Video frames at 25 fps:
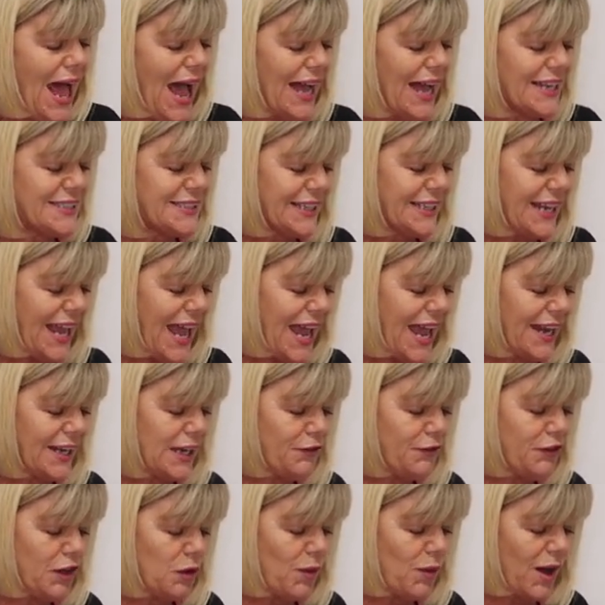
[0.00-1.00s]
And
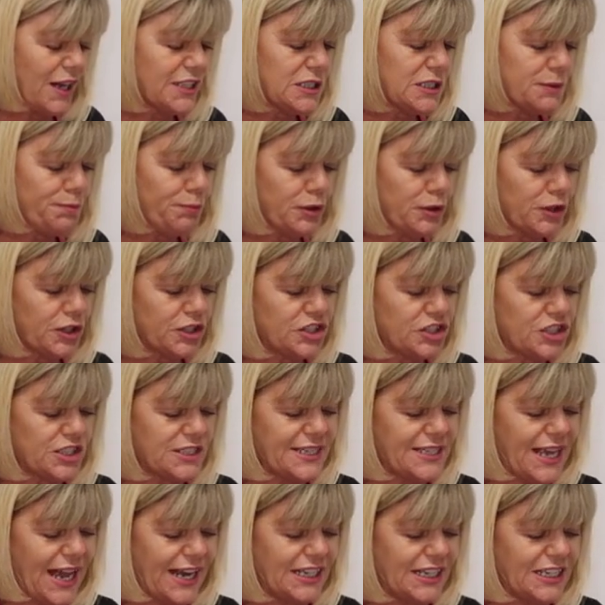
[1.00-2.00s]
again, if you want to
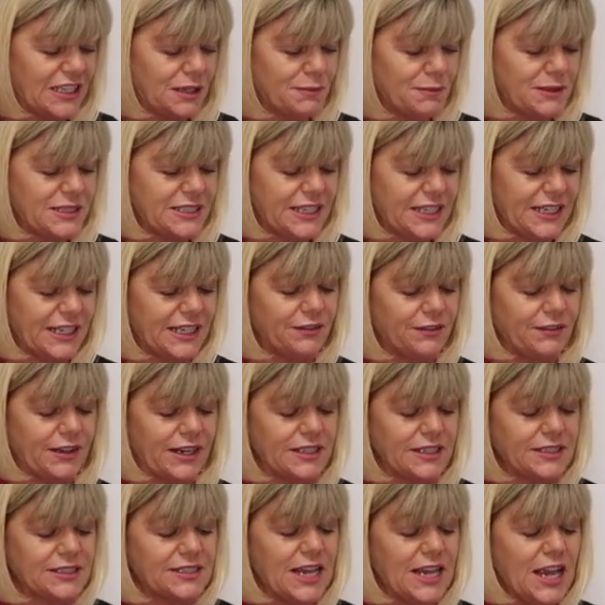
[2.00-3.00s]
purchase any of the
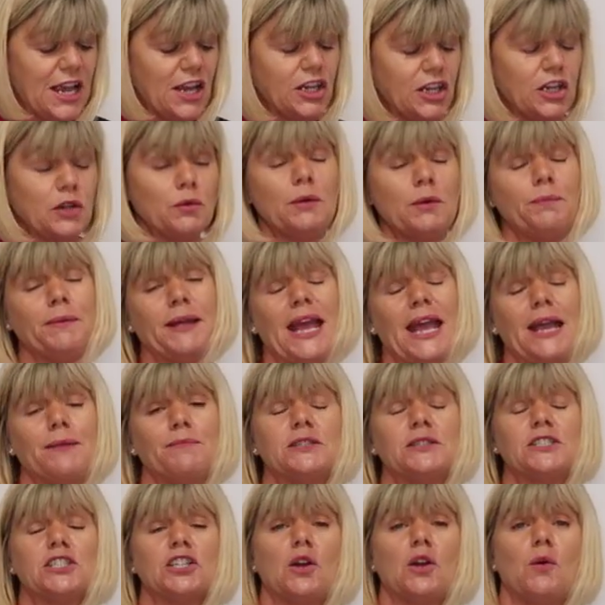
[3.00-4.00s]
materials, you will be
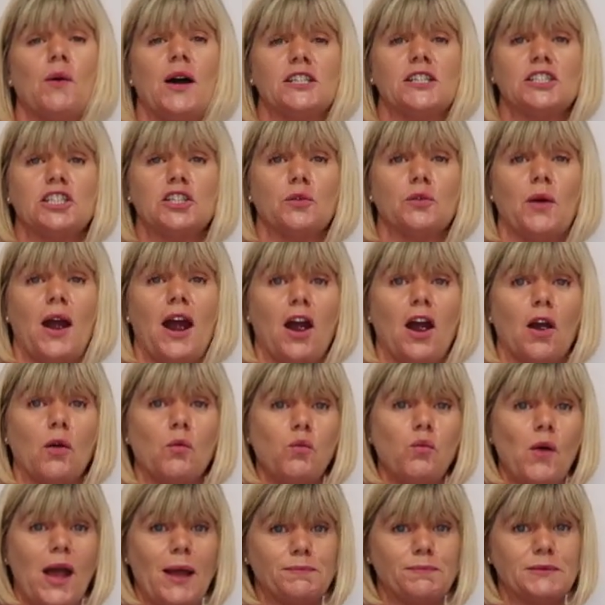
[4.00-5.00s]
able to go onto
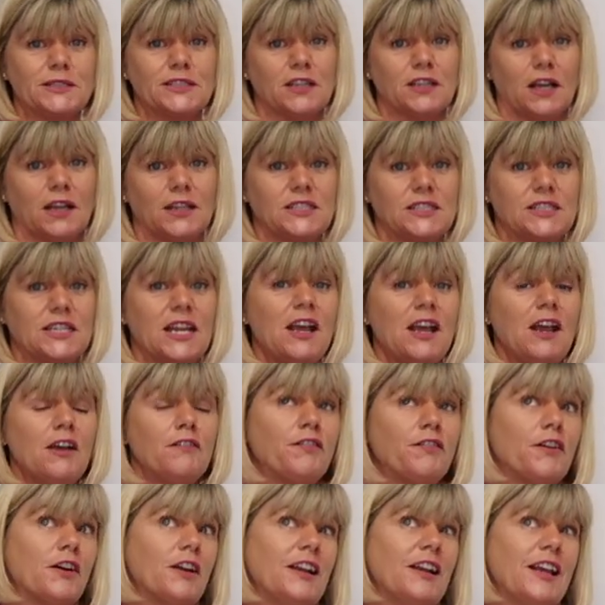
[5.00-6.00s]
our website
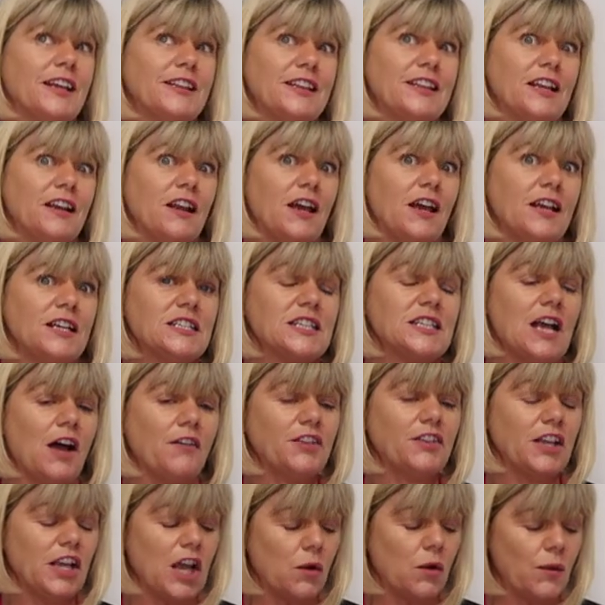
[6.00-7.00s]
for like the likes
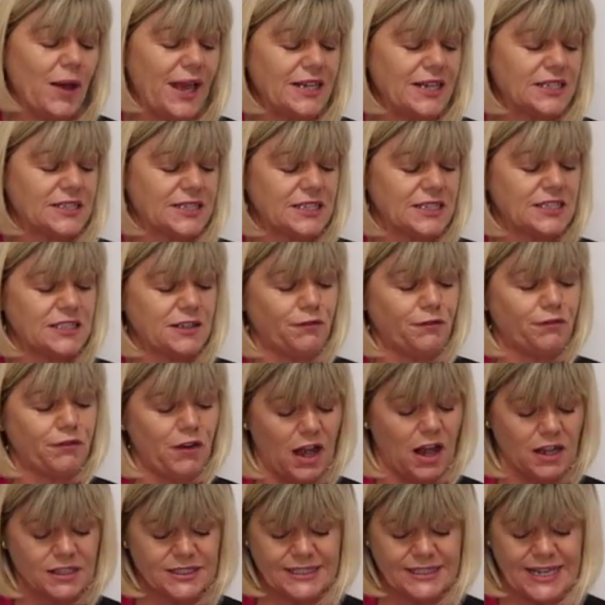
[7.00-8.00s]
of the oasis, the
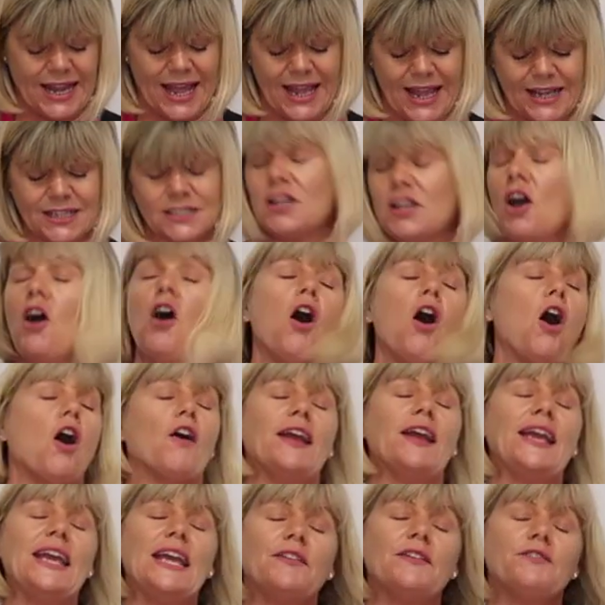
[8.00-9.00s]
frog's legs,
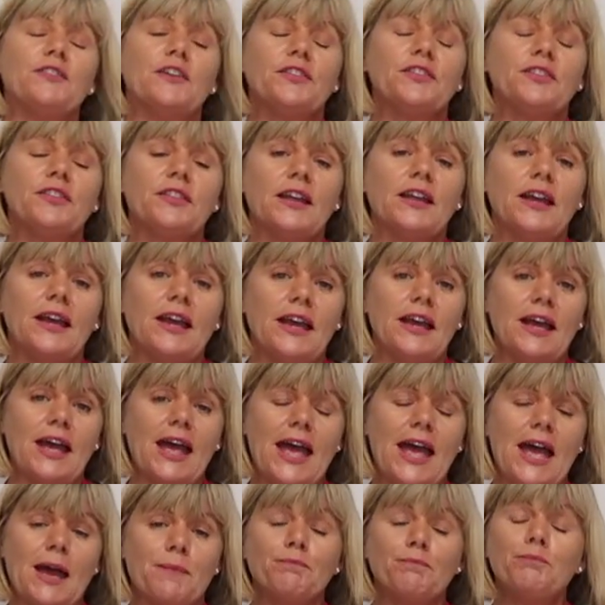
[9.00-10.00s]
or even
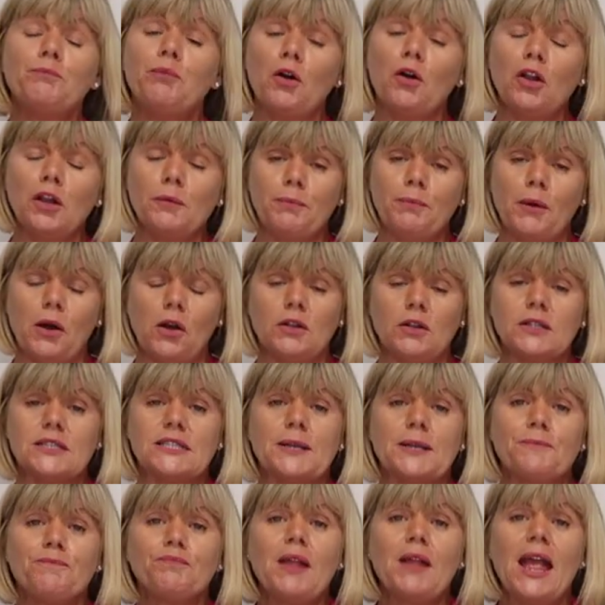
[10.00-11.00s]
the
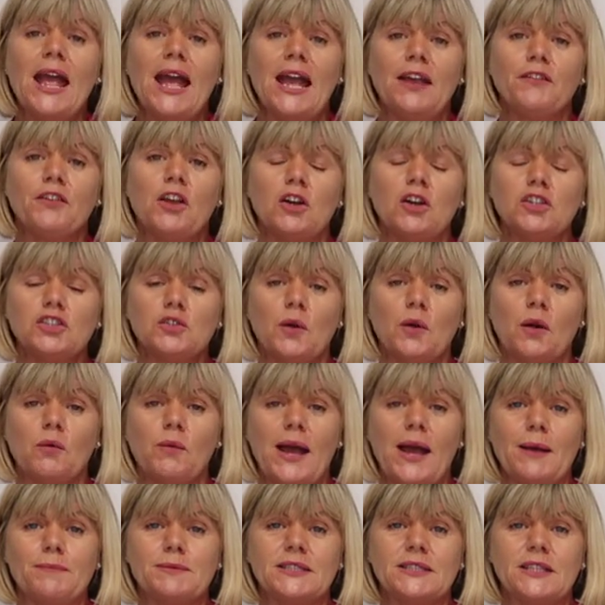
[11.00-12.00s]
bulbuls. Go to our
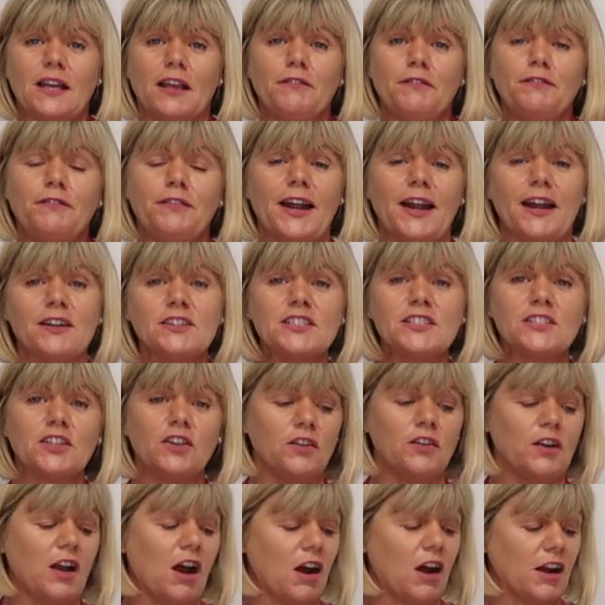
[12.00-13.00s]
website,
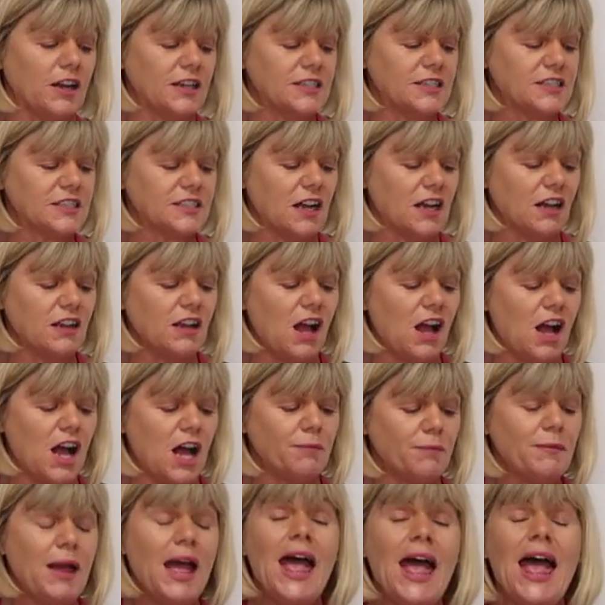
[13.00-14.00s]

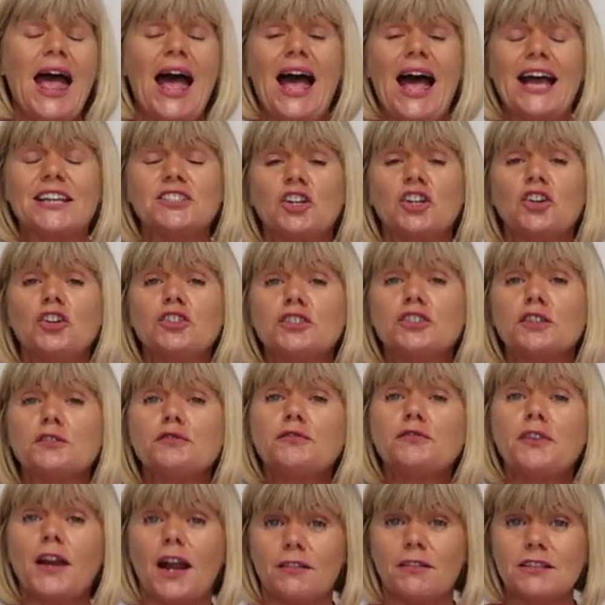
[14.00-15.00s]
flowerschoolireland.com, and under
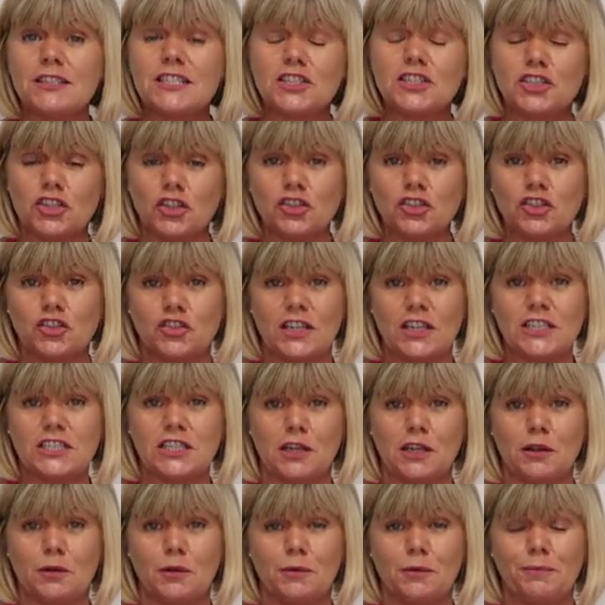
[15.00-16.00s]
floral
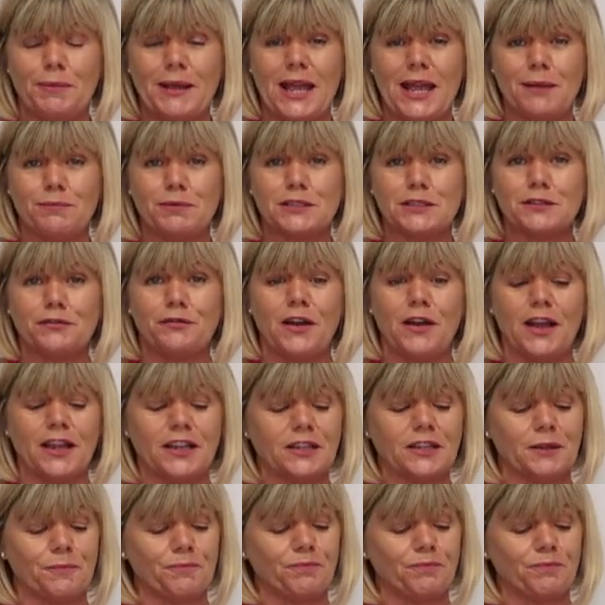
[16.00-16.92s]
sundries, you'll be able to find